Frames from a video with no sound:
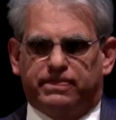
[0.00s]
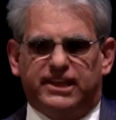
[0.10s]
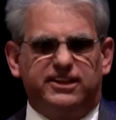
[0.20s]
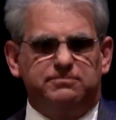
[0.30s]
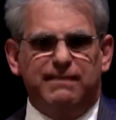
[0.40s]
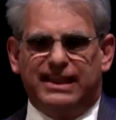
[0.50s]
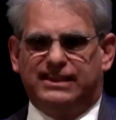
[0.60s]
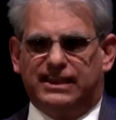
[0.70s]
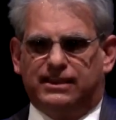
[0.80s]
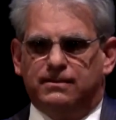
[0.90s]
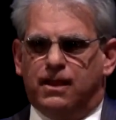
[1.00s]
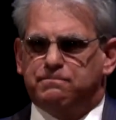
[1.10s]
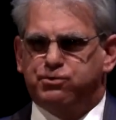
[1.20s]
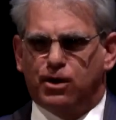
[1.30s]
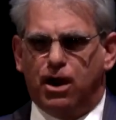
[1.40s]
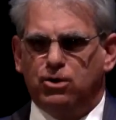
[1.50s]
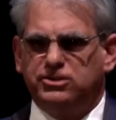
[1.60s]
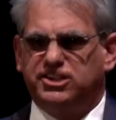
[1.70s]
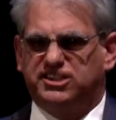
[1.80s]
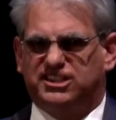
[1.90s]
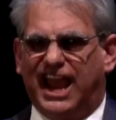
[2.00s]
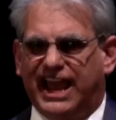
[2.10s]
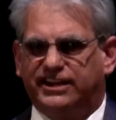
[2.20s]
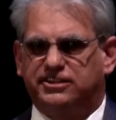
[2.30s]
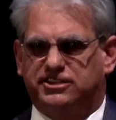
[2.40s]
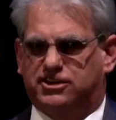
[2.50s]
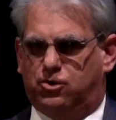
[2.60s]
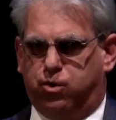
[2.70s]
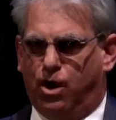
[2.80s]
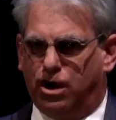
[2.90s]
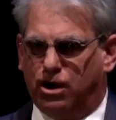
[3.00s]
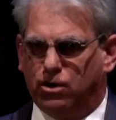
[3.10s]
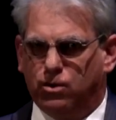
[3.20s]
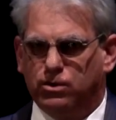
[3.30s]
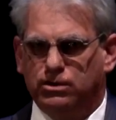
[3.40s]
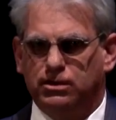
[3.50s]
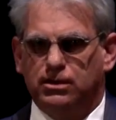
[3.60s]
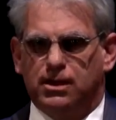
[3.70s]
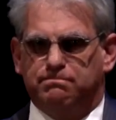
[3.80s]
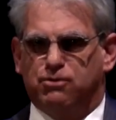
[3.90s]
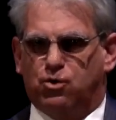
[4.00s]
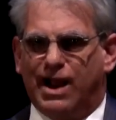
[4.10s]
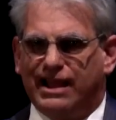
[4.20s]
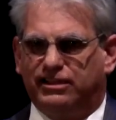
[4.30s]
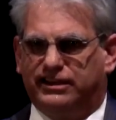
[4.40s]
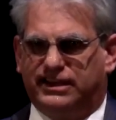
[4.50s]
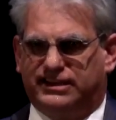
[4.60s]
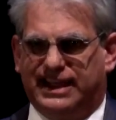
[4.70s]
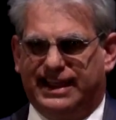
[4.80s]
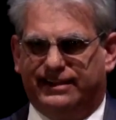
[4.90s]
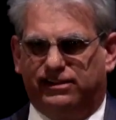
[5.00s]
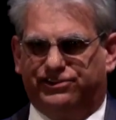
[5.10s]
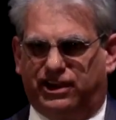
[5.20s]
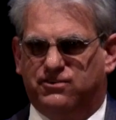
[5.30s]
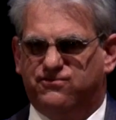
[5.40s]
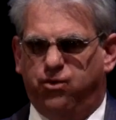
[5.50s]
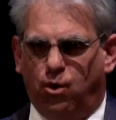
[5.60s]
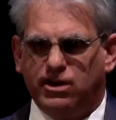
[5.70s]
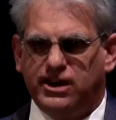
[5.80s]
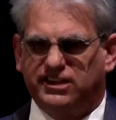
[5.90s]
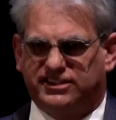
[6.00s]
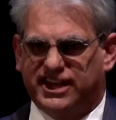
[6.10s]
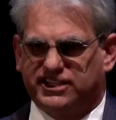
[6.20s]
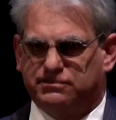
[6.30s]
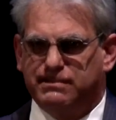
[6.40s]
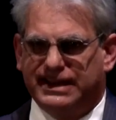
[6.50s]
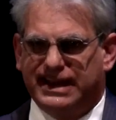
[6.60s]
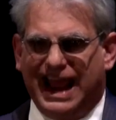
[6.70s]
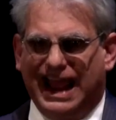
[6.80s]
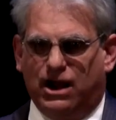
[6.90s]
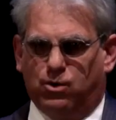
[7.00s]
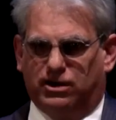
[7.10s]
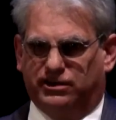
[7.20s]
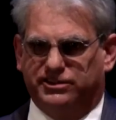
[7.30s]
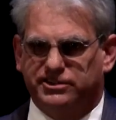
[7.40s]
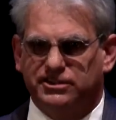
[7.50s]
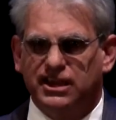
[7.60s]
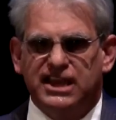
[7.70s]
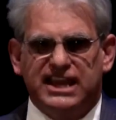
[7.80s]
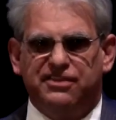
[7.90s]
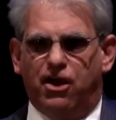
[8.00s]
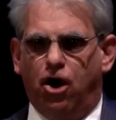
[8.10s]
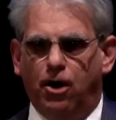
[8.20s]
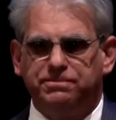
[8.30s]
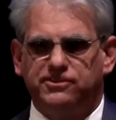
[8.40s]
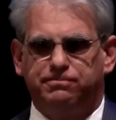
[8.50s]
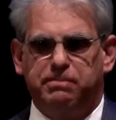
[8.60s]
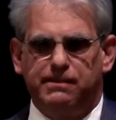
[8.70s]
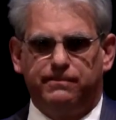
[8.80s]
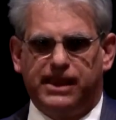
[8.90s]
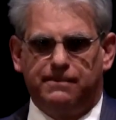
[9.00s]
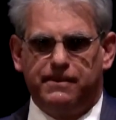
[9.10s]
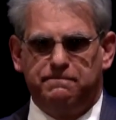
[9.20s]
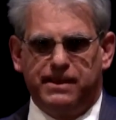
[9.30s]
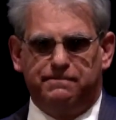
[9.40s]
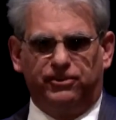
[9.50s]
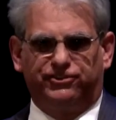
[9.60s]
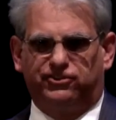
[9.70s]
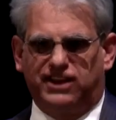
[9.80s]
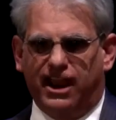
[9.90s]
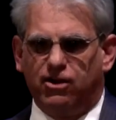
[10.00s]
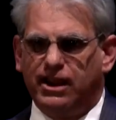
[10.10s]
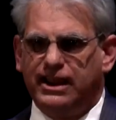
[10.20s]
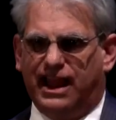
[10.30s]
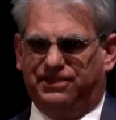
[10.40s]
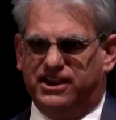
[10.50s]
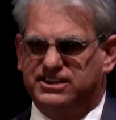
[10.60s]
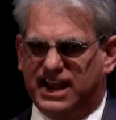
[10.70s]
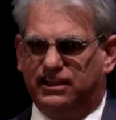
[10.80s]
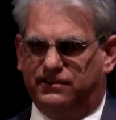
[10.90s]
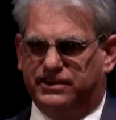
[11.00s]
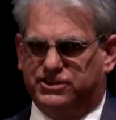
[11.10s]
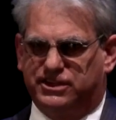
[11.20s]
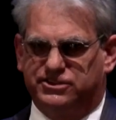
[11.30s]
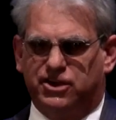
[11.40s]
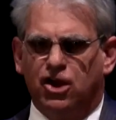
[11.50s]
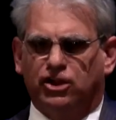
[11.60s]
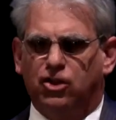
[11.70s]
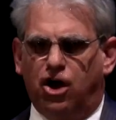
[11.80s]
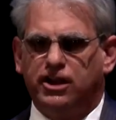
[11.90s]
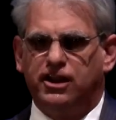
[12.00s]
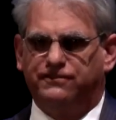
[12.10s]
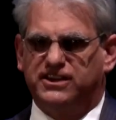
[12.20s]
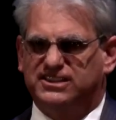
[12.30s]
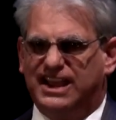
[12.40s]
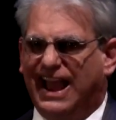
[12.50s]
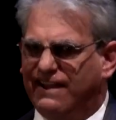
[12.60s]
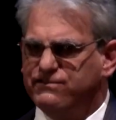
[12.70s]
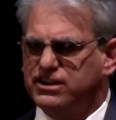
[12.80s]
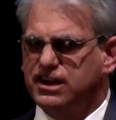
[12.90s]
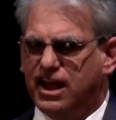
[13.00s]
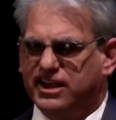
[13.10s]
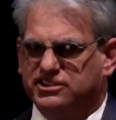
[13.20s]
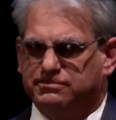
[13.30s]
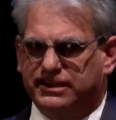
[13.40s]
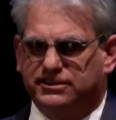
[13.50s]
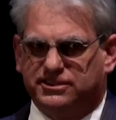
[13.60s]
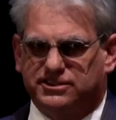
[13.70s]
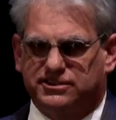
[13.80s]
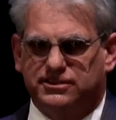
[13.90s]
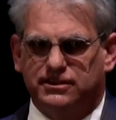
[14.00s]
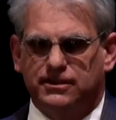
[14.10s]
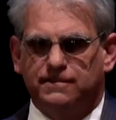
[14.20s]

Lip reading: that is making pro-status quo morality tales in 46-minute hours in the hopes of keeping people staring at their televisions long enough to see advertisements